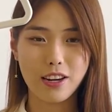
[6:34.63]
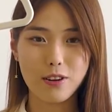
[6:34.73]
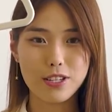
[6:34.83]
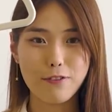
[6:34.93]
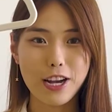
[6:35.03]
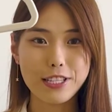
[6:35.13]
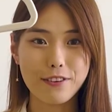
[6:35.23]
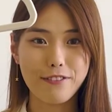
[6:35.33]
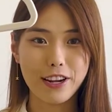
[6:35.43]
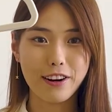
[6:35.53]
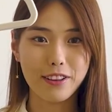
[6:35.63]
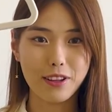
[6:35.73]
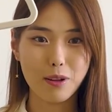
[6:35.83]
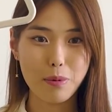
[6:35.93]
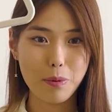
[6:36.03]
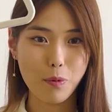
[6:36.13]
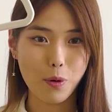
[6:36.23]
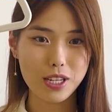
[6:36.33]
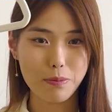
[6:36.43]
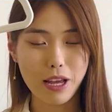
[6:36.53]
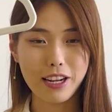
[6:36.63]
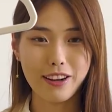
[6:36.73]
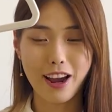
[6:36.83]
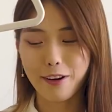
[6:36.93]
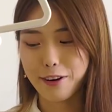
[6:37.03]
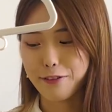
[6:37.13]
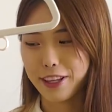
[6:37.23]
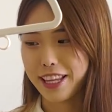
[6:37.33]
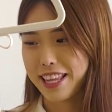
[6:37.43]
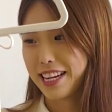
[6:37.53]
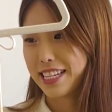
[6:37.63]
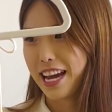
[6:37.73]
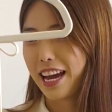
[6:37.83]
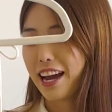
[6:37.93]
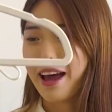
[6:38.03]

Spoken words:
defines your figure a little bit more depending on how you're feeling that day.